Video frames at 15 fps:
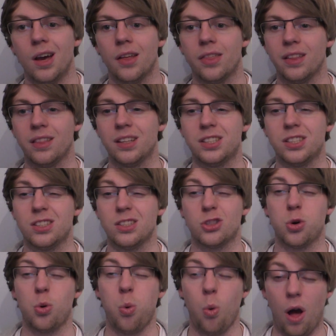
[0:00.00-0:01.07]
I think this is the
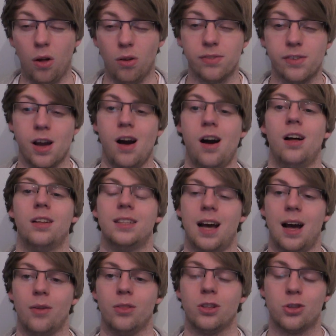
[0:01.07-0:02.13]
12th card
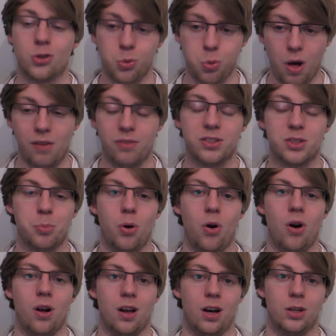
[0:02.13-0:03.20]
now, the 12th
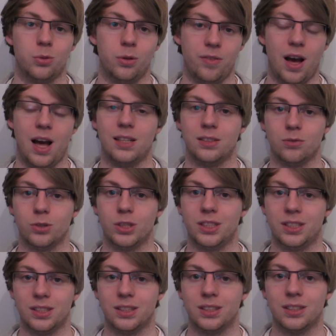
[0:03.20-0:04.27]
support card we've had in
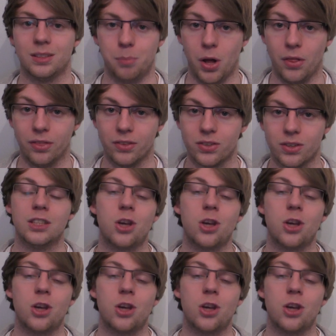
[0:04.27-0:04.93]
recent months.